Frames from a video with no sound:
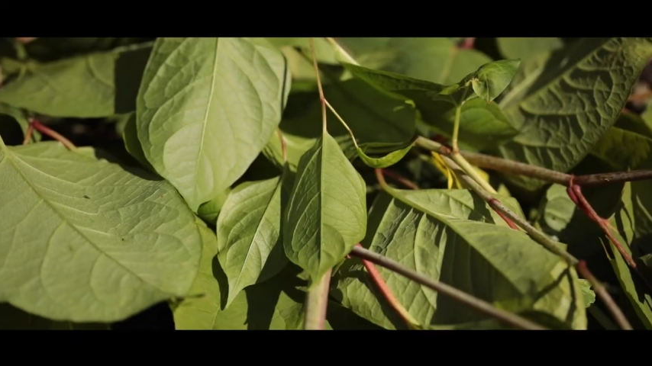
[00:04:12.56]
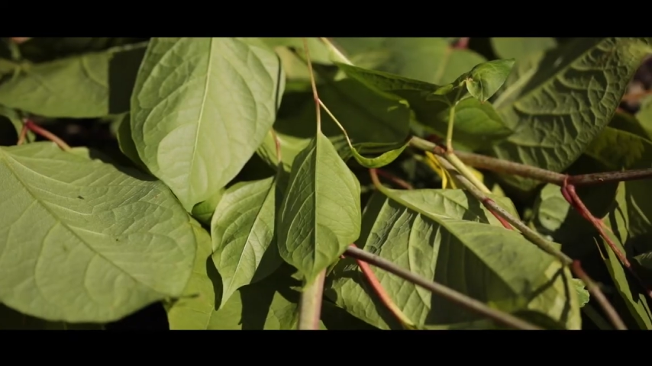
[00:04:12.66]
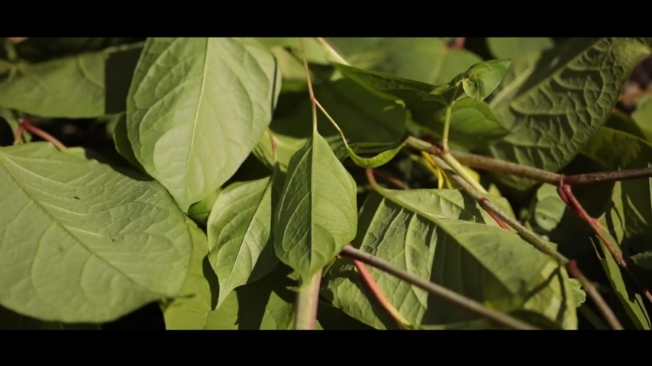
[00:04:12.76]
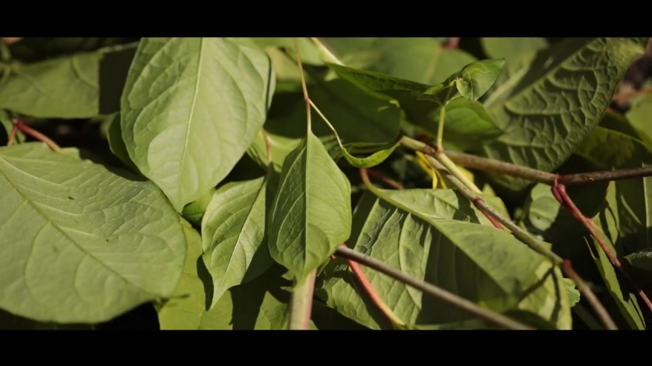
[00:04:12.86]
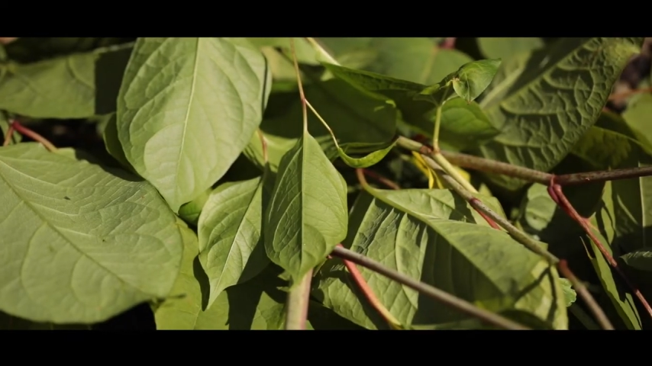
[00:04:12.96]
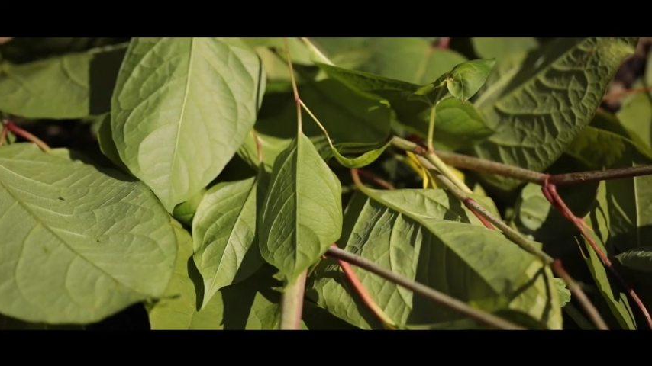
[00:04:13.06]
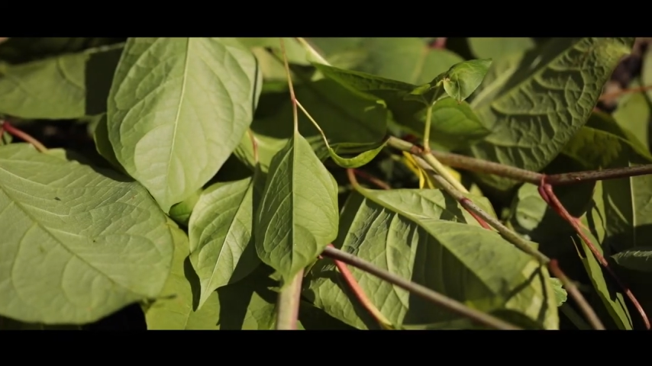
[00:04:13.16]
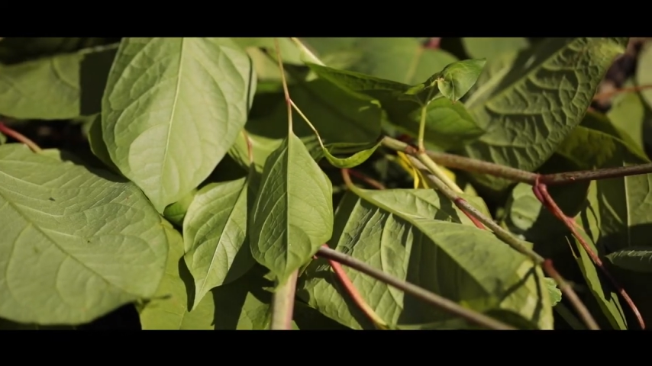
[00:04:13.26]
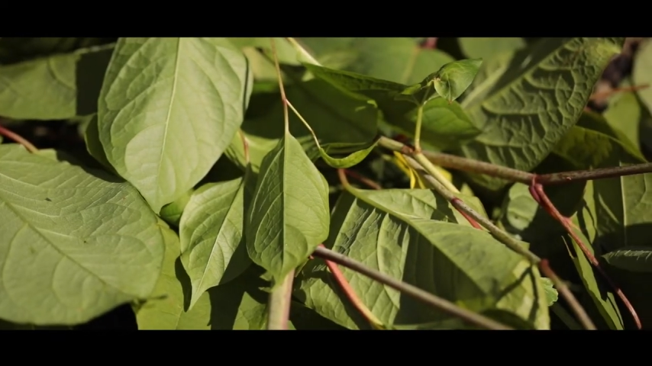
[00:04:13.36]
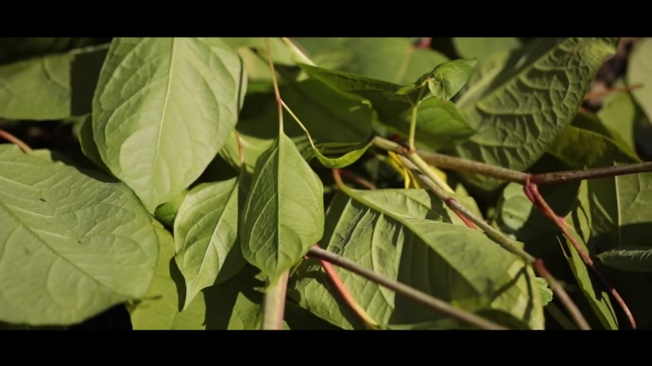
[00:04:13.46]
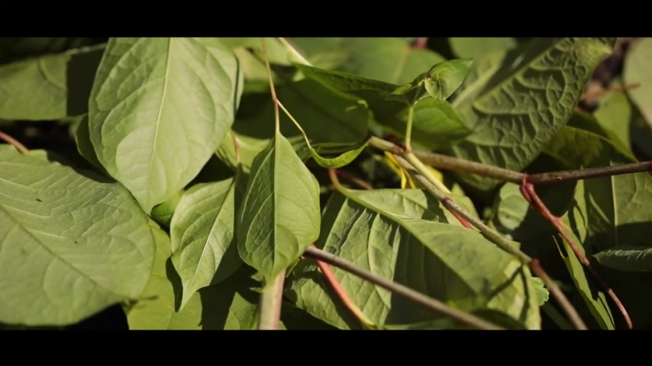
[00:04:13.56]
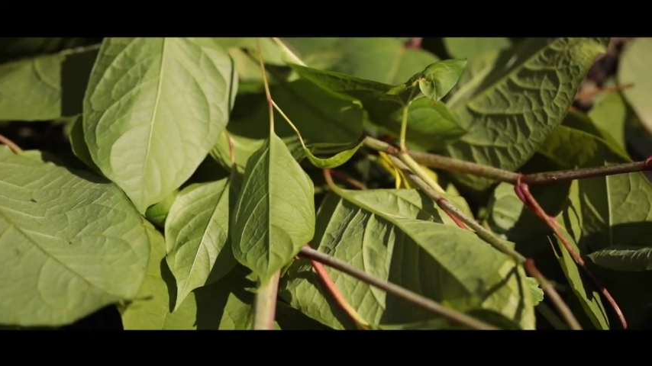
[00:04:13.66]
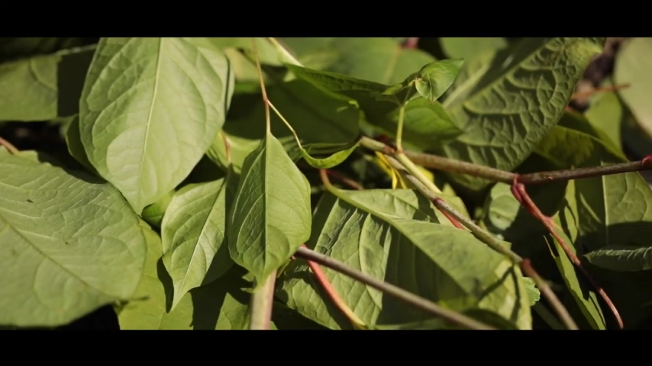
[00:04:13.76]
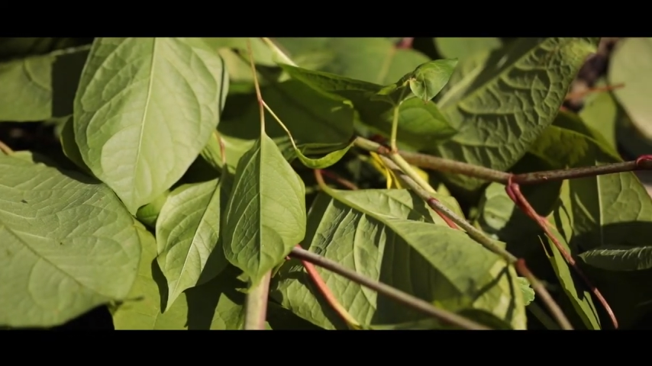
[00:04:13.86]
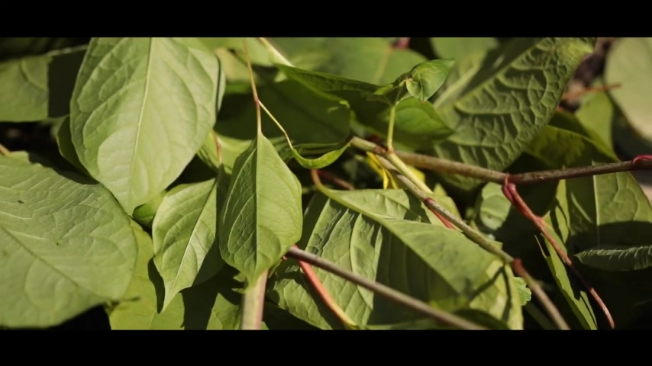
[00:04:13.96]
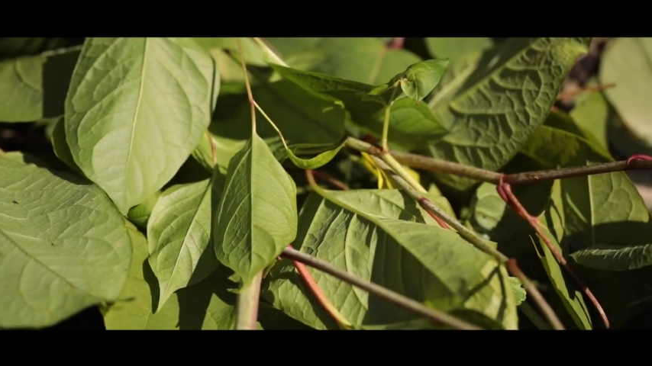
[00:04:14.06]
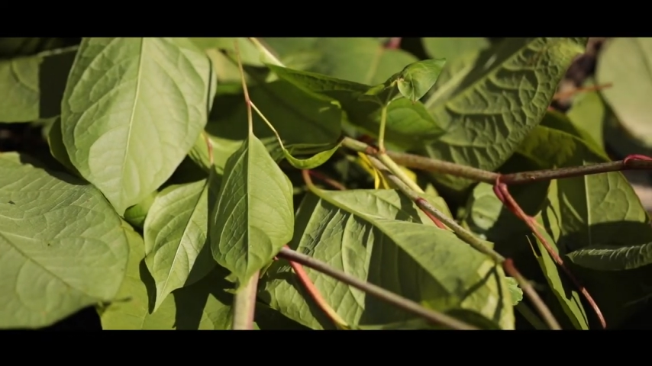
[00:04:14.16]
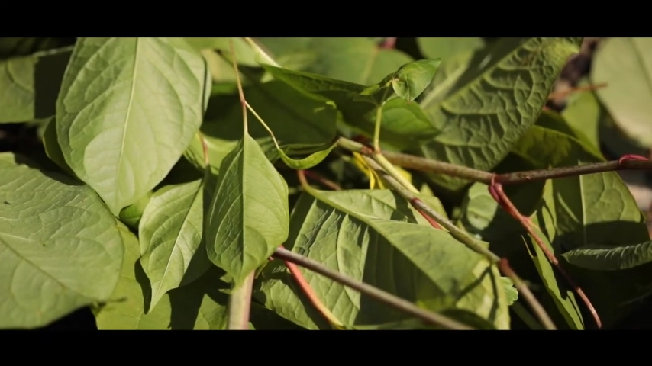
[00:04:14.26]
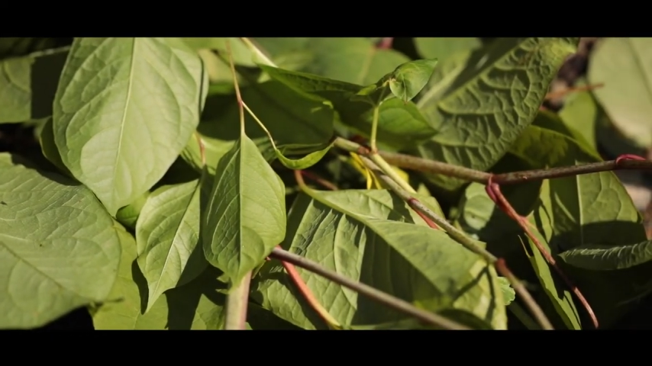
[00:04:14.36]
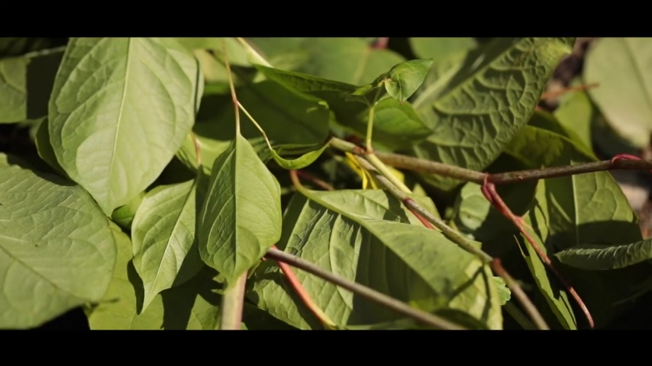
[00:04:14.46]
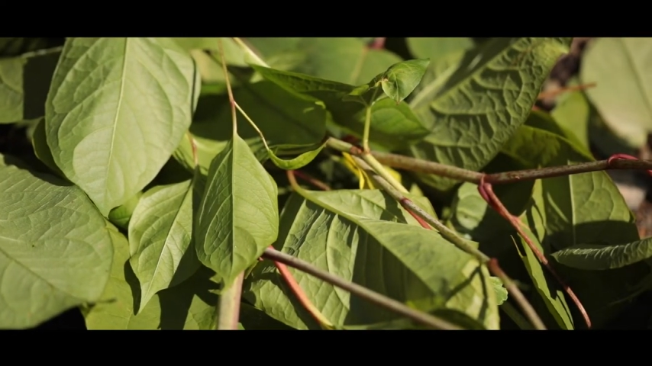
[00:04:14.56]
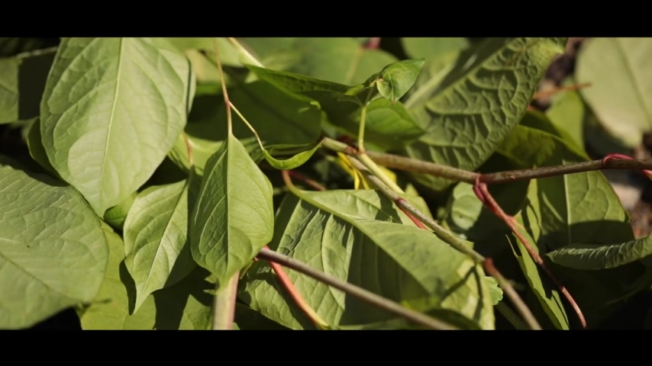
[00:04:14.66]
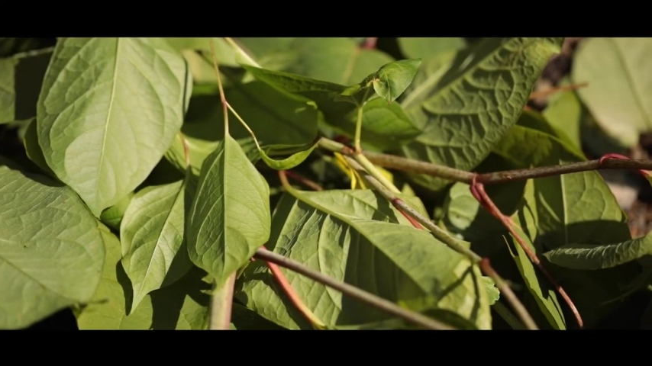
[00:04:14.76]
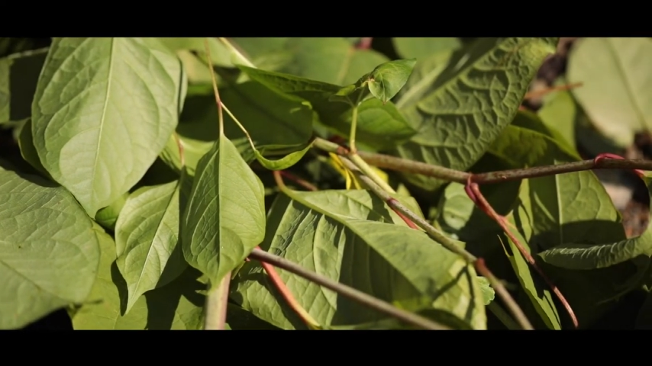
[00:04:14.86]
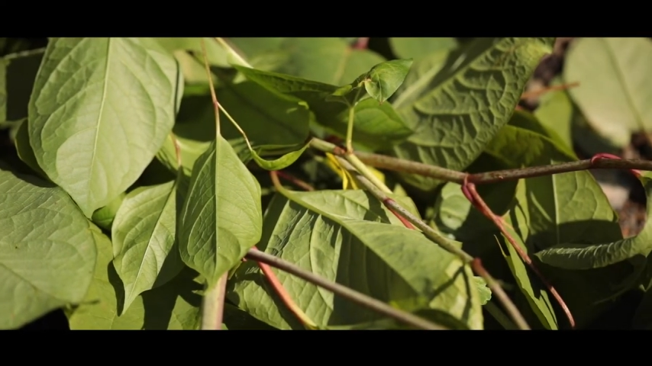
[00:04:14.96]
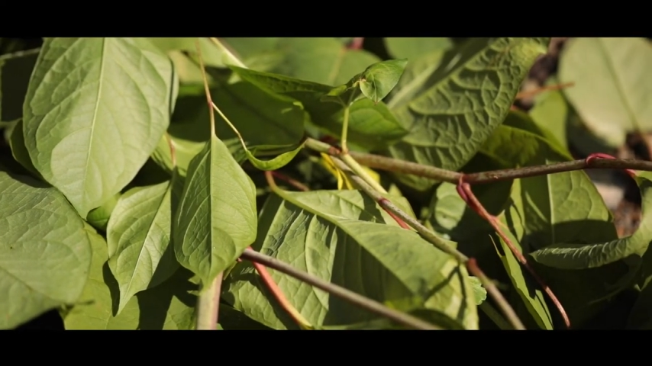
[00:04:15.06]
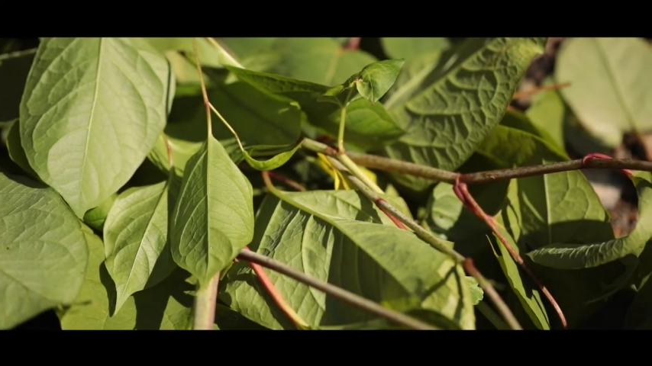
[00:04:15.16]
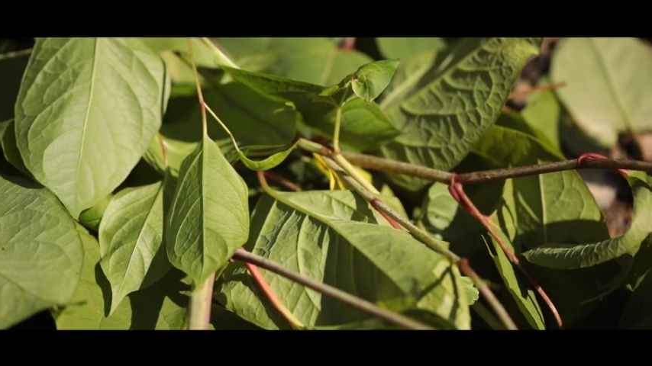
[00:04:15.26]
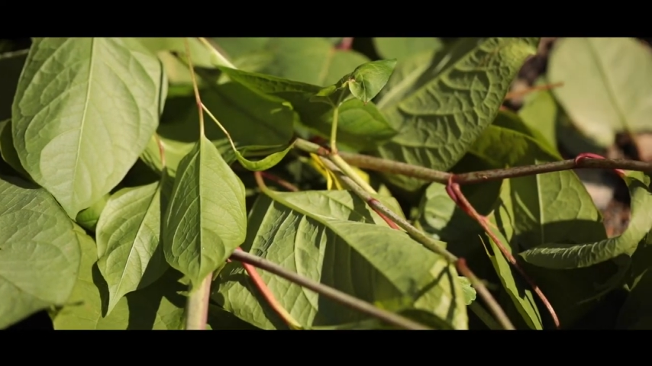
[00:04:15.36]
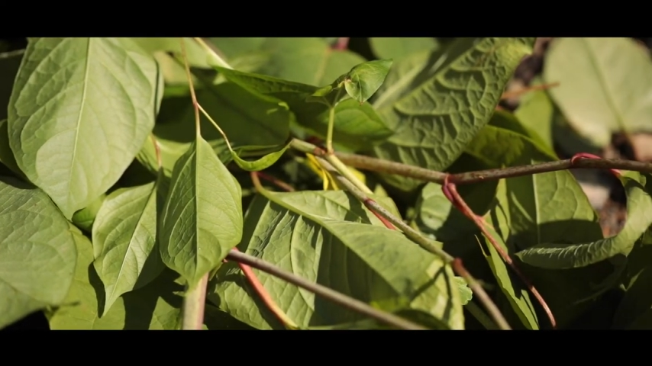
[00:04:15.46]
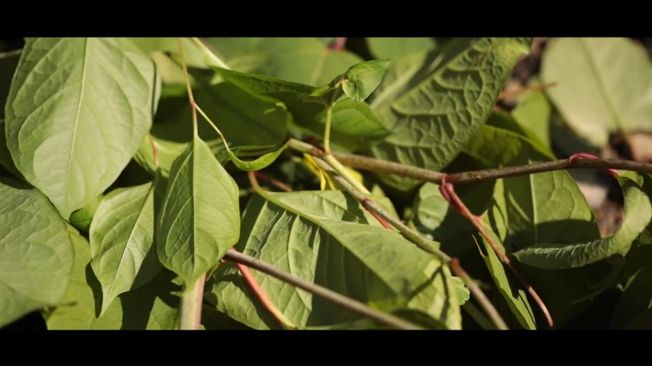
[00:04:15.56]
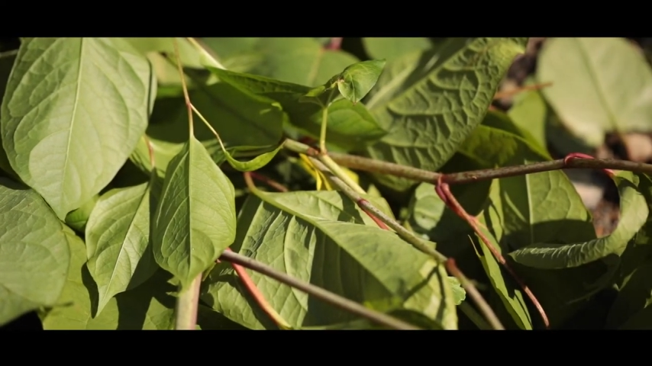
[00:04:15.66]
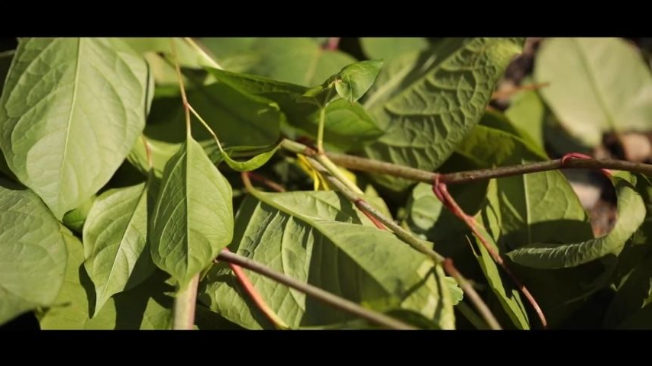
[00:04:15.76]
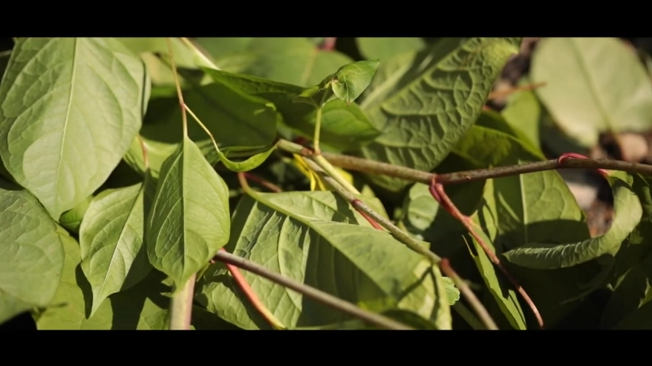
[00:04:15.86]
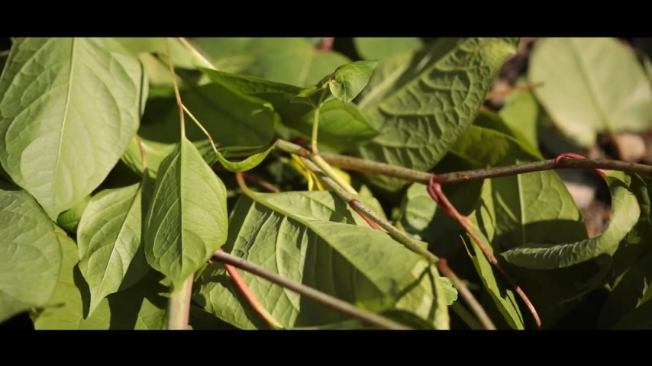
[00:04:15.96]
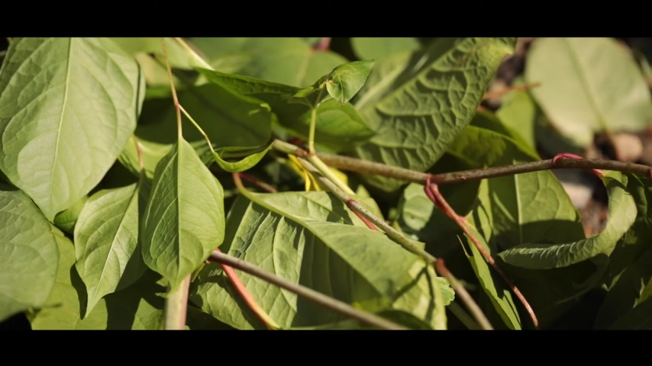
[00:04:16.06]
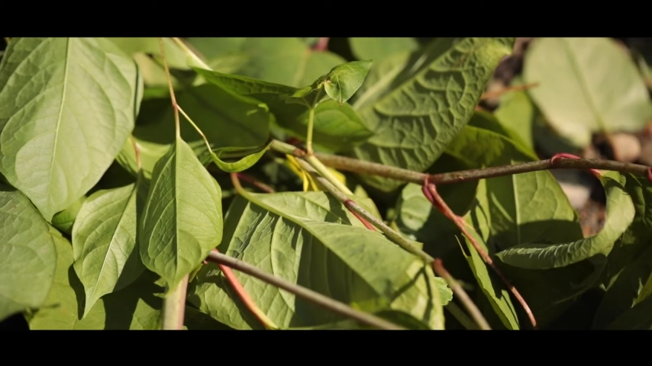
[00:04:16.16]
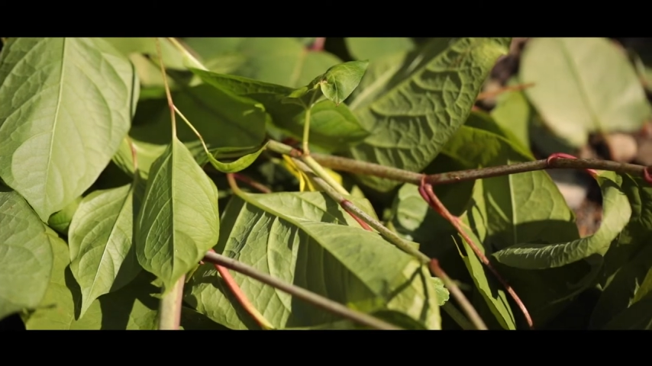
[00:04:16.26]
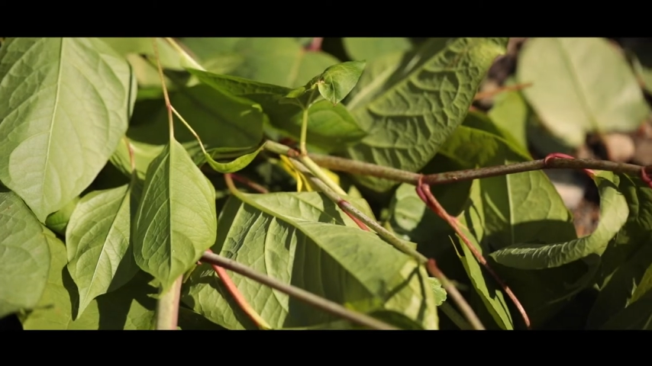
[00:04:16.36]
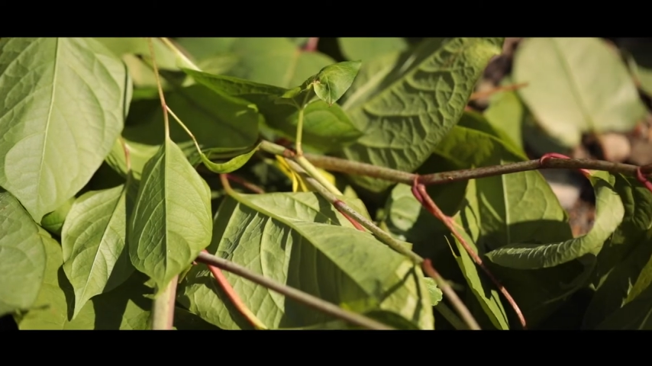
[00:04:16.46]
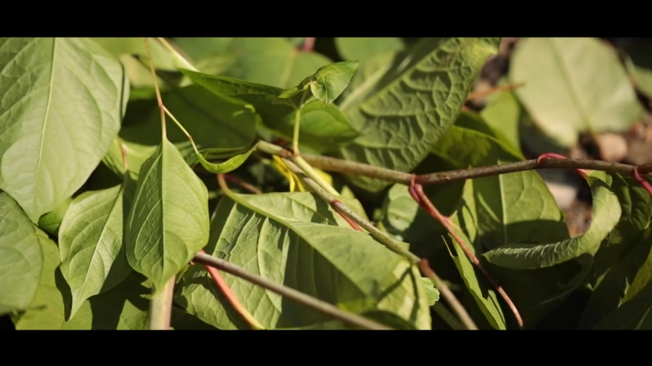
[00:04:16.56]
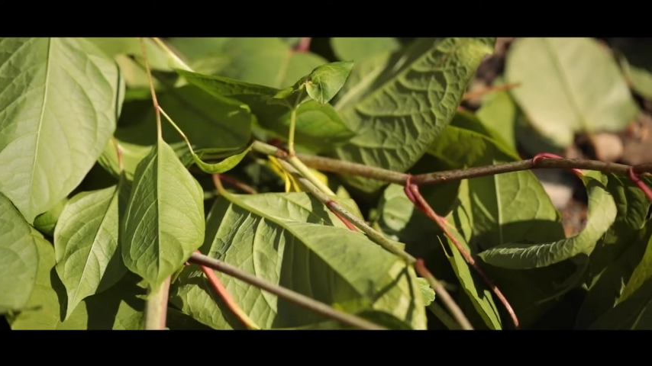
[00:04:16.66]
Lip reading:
Nobody's mouth can be seen.